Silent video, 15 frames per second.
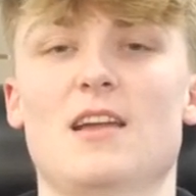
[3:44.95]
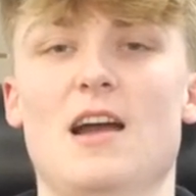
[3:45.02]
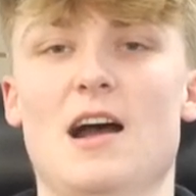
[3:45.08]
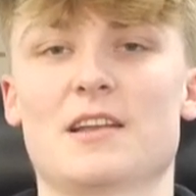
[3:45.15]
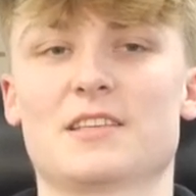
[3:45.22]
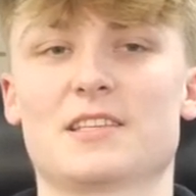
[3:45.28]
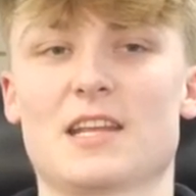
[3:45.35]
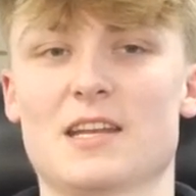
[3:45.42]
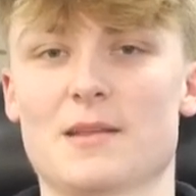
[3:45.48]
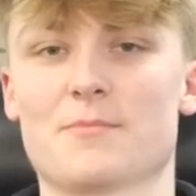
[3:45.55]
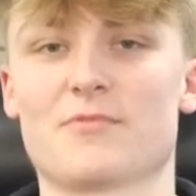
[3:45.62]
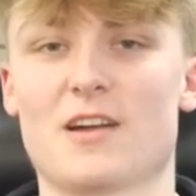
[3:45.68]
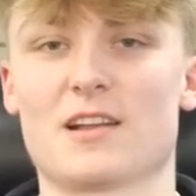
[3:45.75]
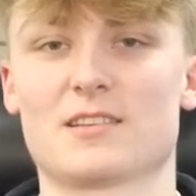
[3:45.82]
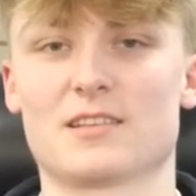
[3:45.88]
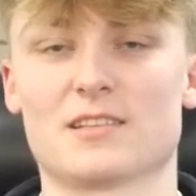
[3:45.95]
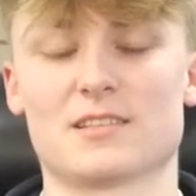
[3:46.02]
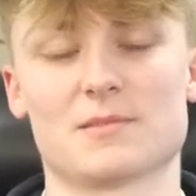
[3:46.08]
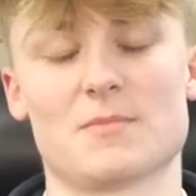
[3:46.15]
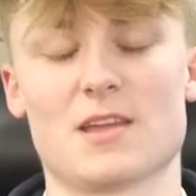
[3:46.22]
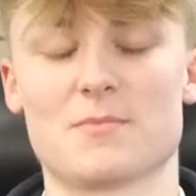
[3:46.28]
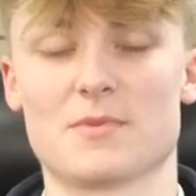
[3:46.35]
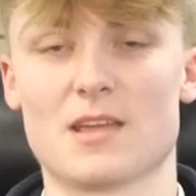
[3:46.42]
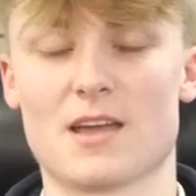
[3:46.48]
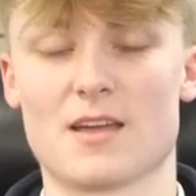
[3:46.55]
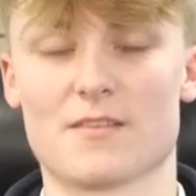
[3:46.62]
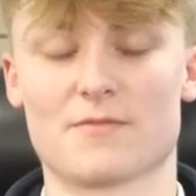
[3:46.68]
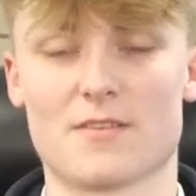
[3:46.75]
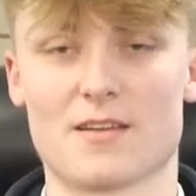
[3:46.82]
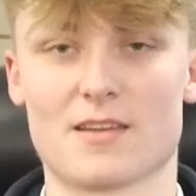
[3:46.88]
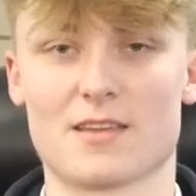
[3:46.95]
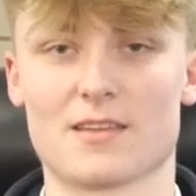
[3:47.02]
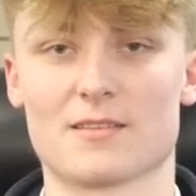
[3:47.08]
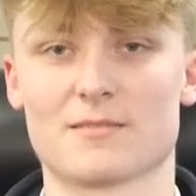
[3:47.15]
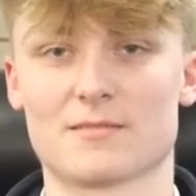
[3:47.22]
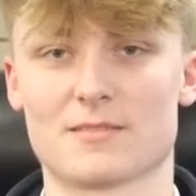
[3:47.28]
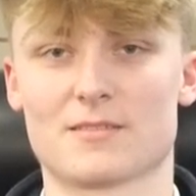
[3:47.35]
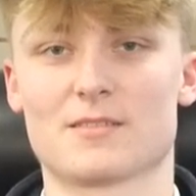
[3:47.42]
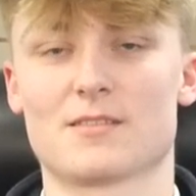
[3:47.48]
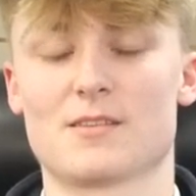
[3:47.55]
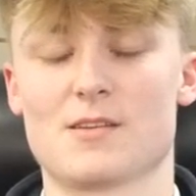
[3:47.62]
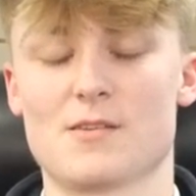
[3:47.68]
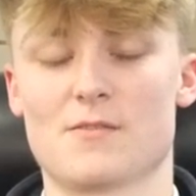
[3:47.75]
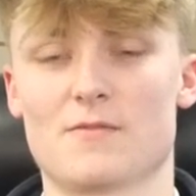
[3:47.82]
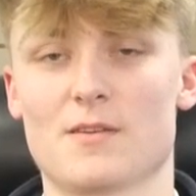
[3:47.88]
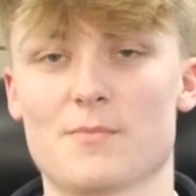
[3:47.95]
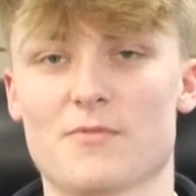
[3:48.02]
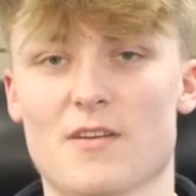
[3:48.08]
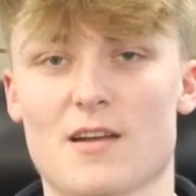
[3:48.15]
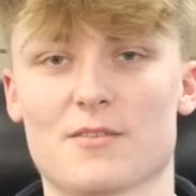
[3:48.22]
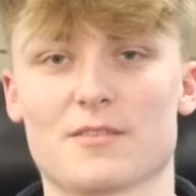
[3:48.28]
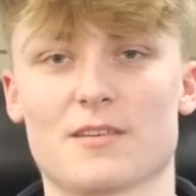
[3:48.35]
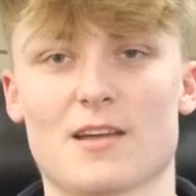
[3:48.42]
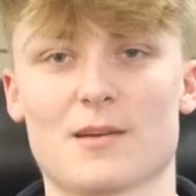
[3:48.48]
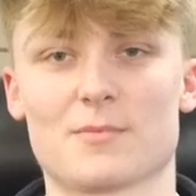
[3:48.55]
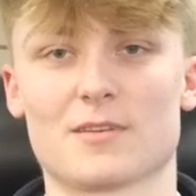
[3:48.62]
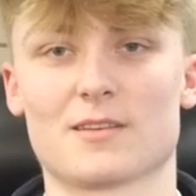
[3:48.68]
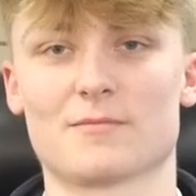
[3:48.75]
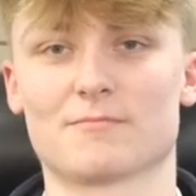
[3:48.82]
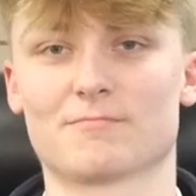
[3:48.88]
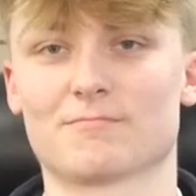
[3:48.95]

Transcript: and seen it in practice made me very proud and happy.